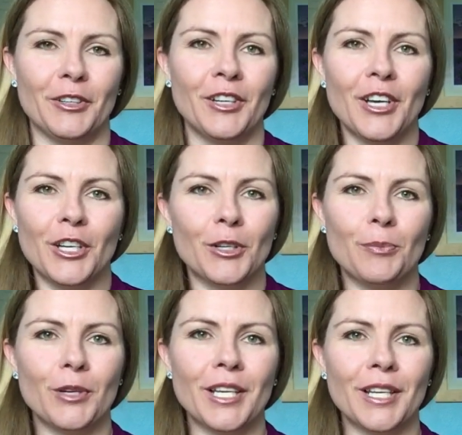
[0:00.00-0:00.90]
you're you're
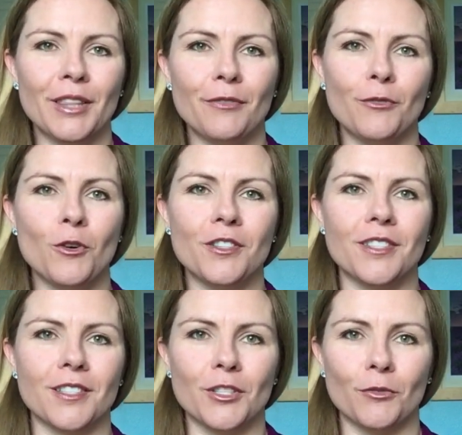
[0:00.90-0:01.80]
bringing in the
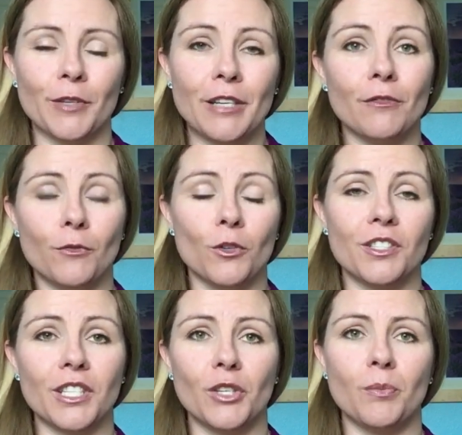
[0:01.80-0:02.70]
forces. You're
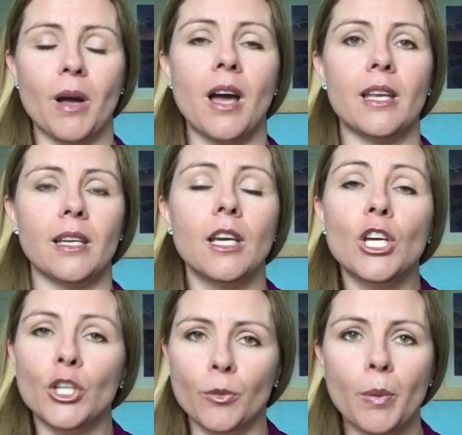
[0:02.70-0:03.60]
reinforcing your body.
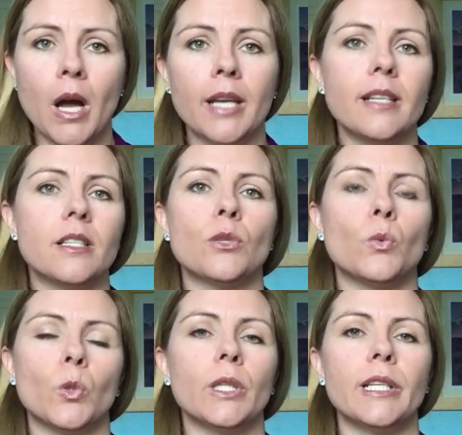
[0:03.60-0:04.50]
Your body does a
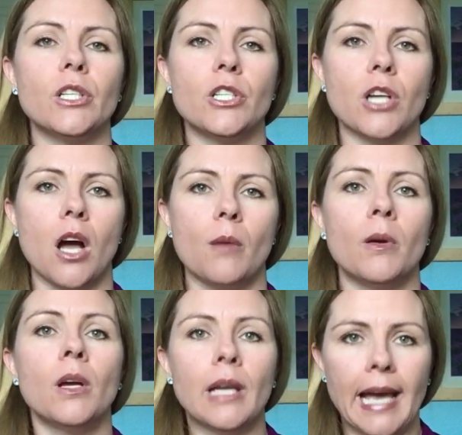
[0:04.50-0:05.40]
really good job
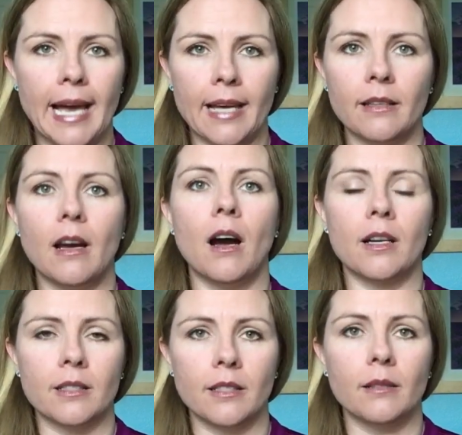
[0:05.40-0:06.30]
at
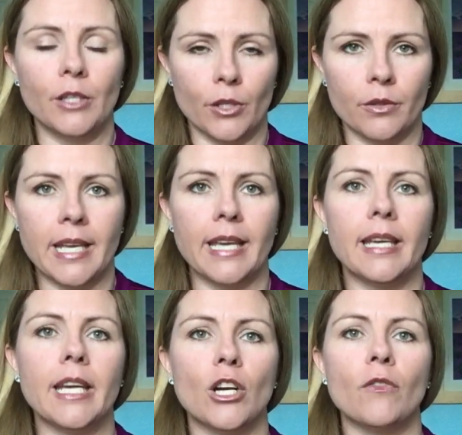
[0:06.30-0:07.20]
oxi- you know
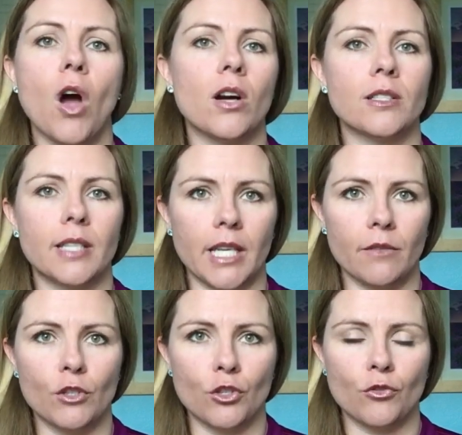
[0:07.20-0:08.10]
taking care of
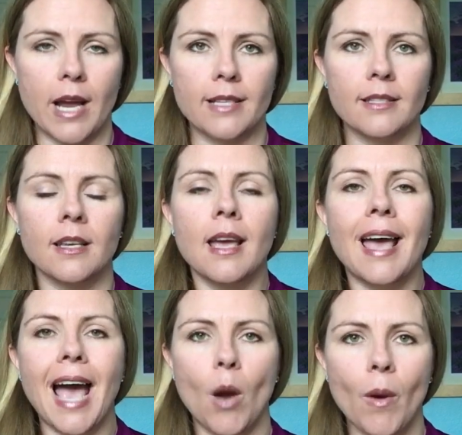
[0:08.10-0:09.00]
oxidative stress.
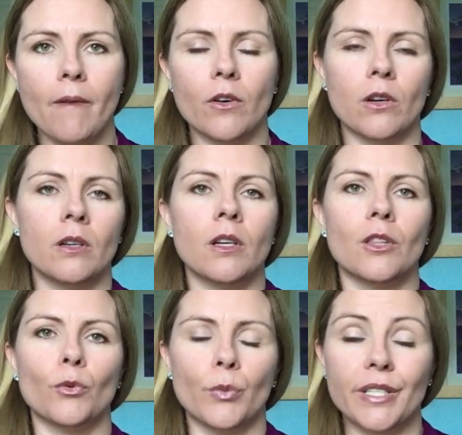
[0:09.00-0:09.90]
However,
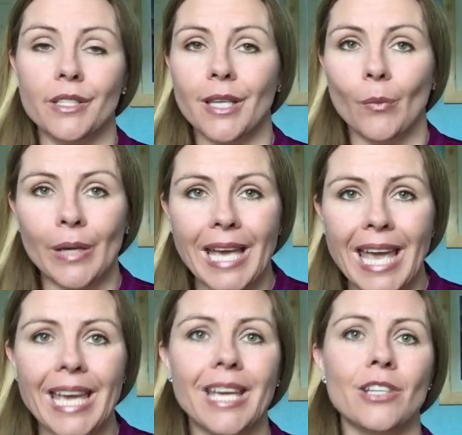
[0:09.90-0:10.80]
the reason that we
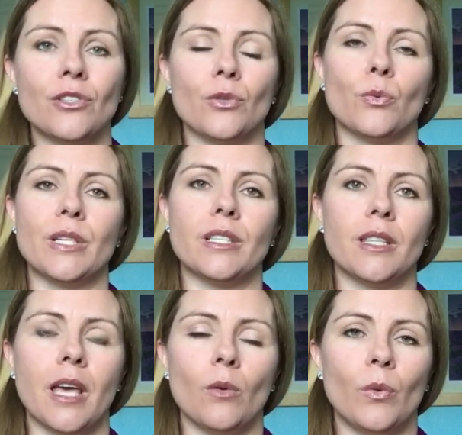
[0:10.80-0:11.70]
age, the reason
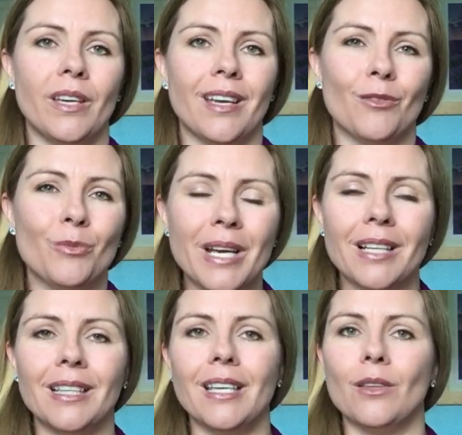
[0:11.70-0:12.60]
that we get
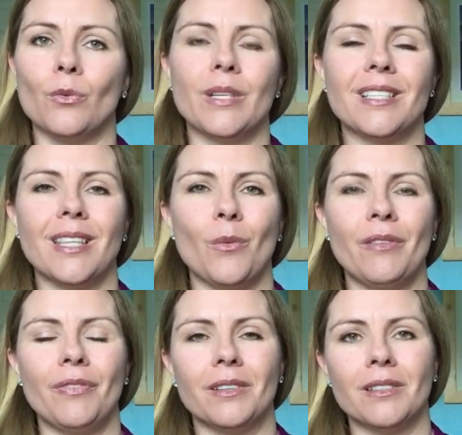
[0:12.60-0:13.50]
wrinkly, the reason that we
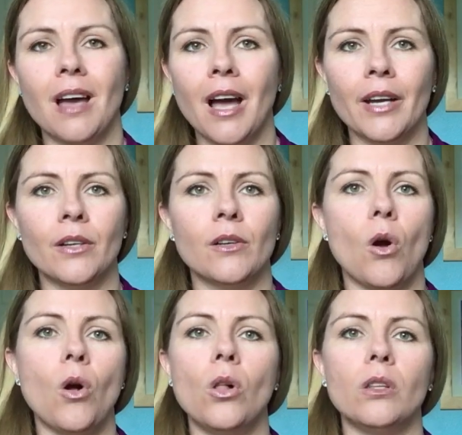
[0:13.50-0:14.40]
feel tired,
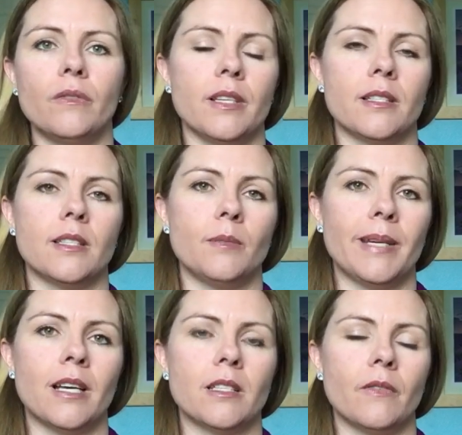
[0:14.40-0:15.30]
all of this is
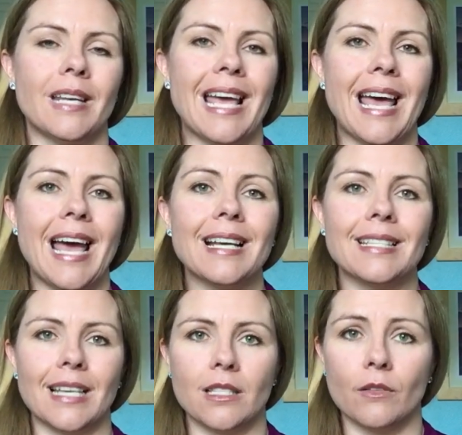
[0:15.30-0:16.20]
because of an
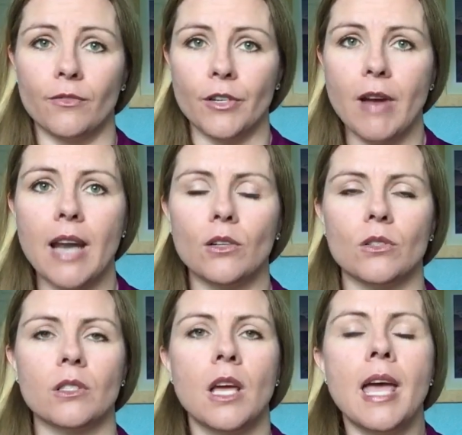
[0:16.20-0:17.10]
excess of free
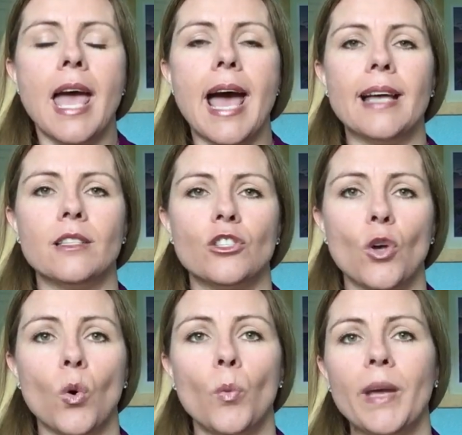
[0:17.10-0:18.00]
radicals. And
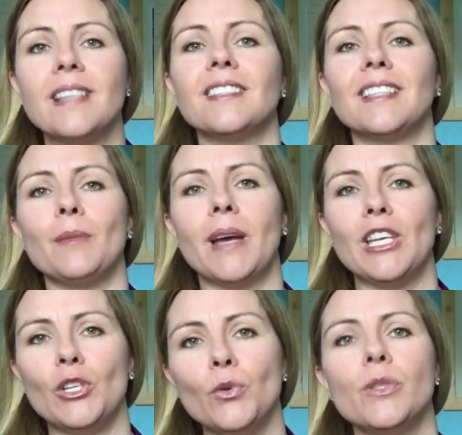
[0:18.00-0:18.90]
so basically by
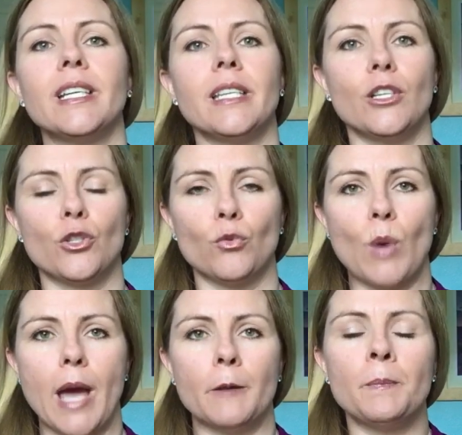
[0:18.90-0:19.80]
using Ningxia
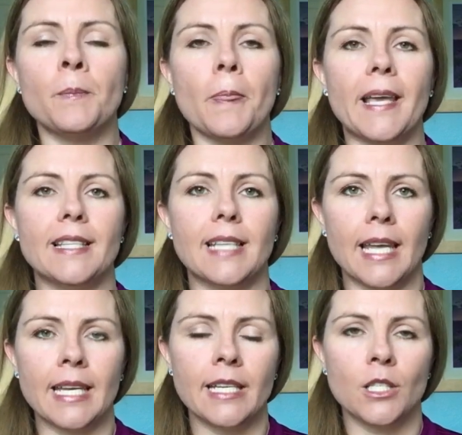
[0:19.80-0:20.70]
Red, it's
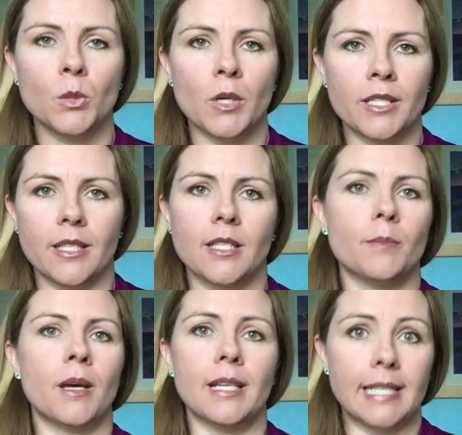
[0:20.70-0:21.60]
getting into our
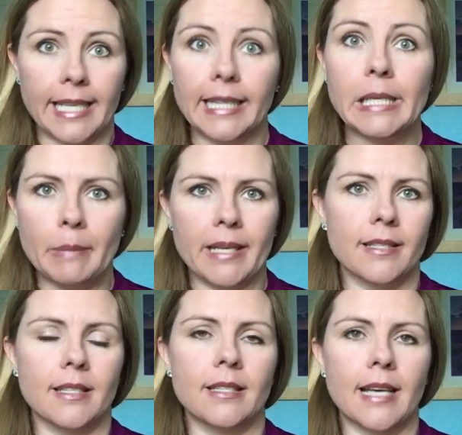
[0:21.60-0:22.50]
system on a daily
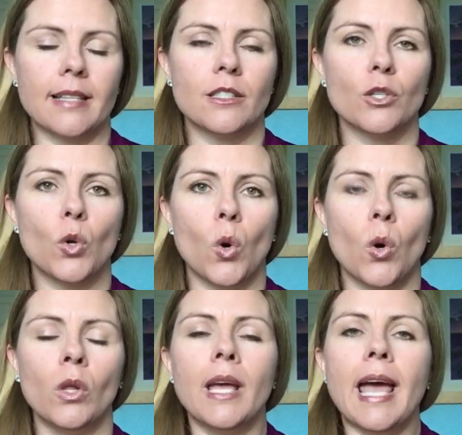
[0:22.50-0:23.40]
basis, that's the
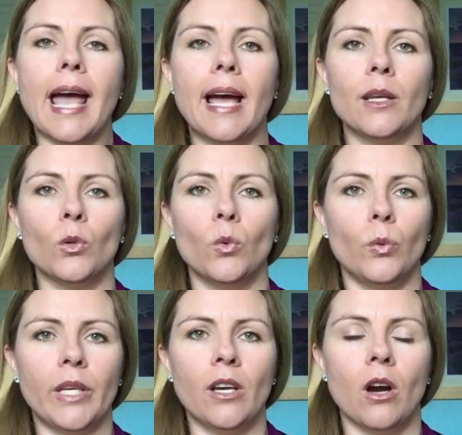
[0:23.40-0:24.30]
goal, and
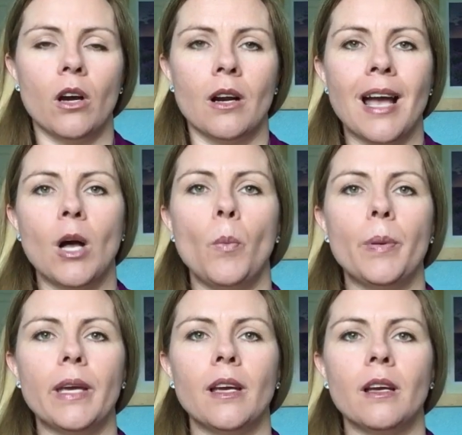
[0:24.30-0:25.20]
we are
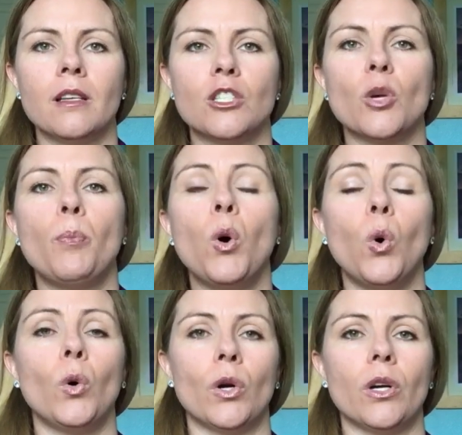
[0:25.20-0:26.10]
helping
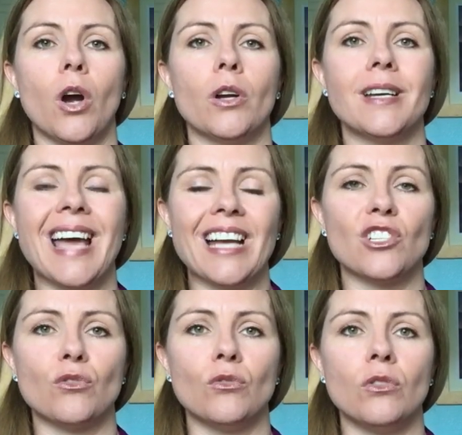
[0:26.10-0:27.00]
support our
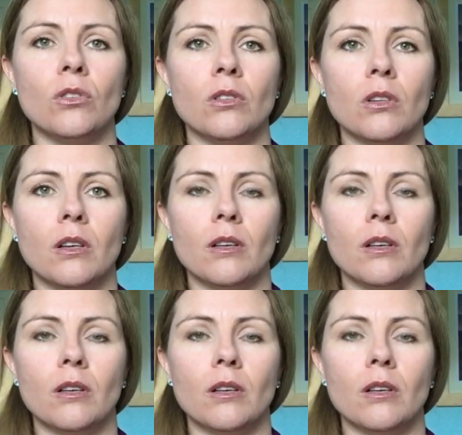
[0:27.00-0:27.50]
natural